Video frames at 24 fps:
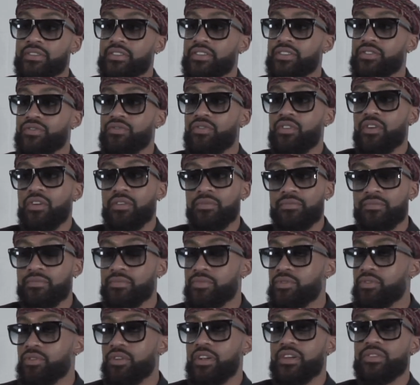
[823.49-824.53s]
is from.
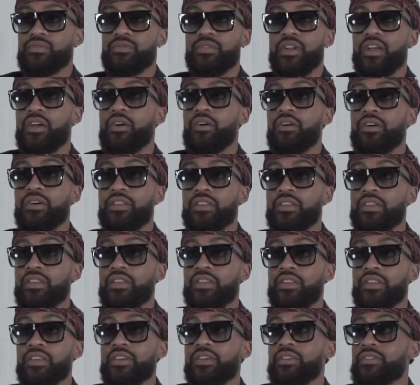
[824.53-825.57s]
That's where they all
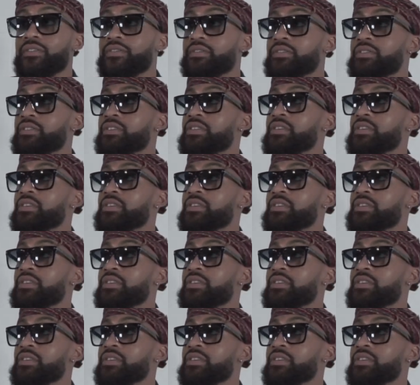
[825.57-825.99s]
lived.